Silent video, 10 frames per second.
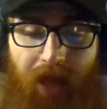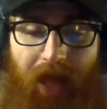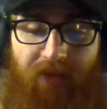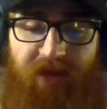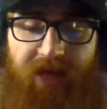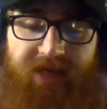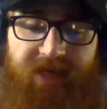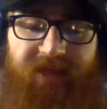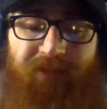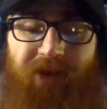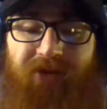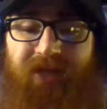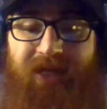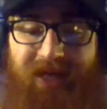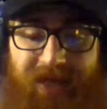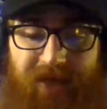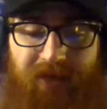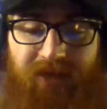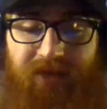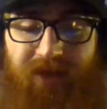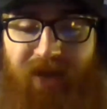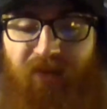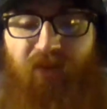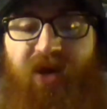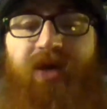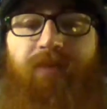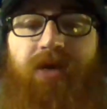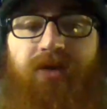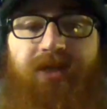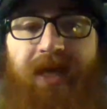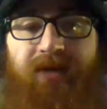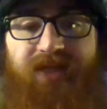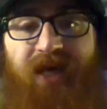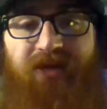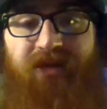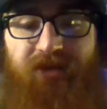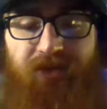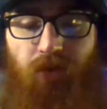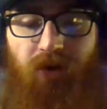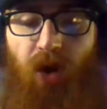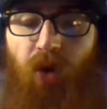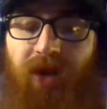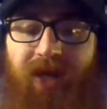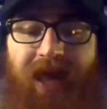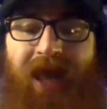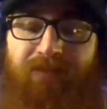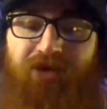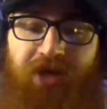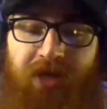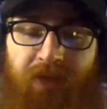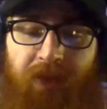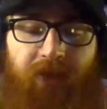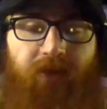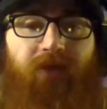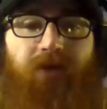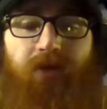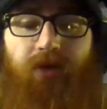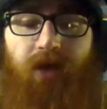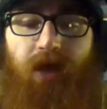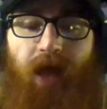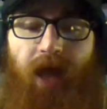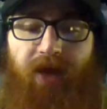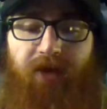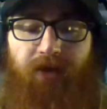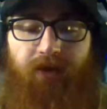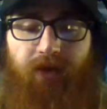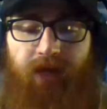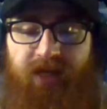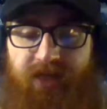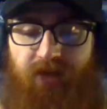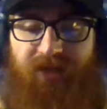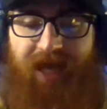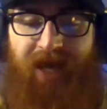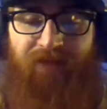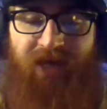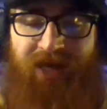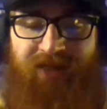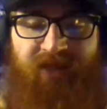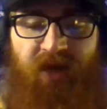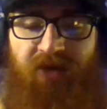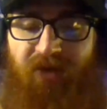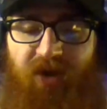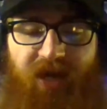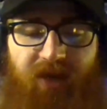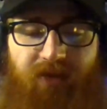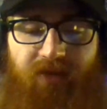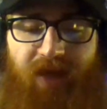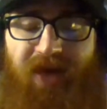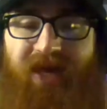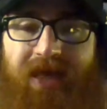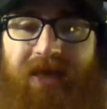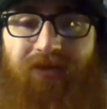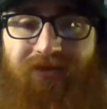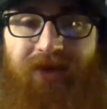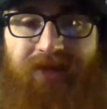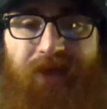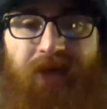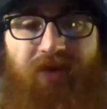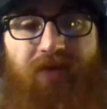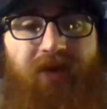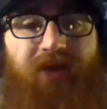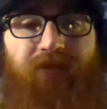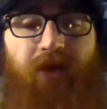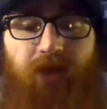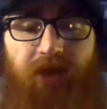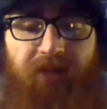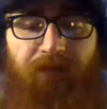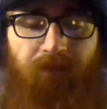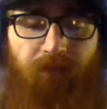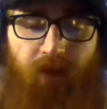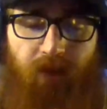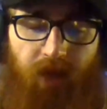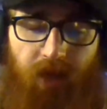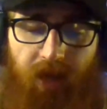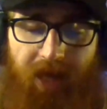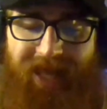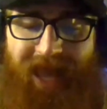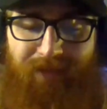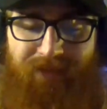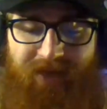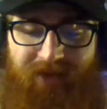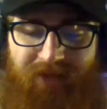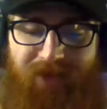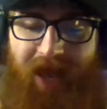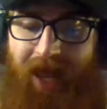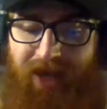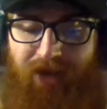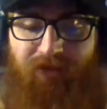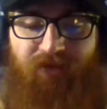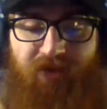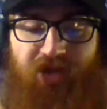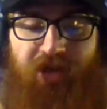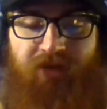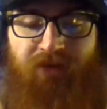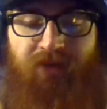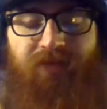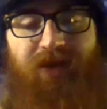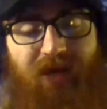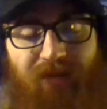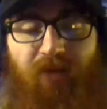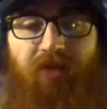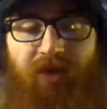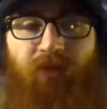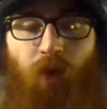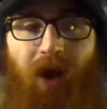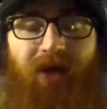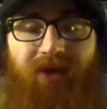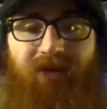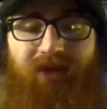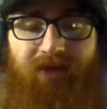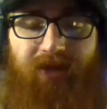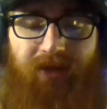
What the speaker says: And then he disappears again and reappears outside the store holding Cap's shield. And he tells Cap that he's done running and that he can fix everything if they let him. And Cap tells him to hand over the shield and come with them quietly.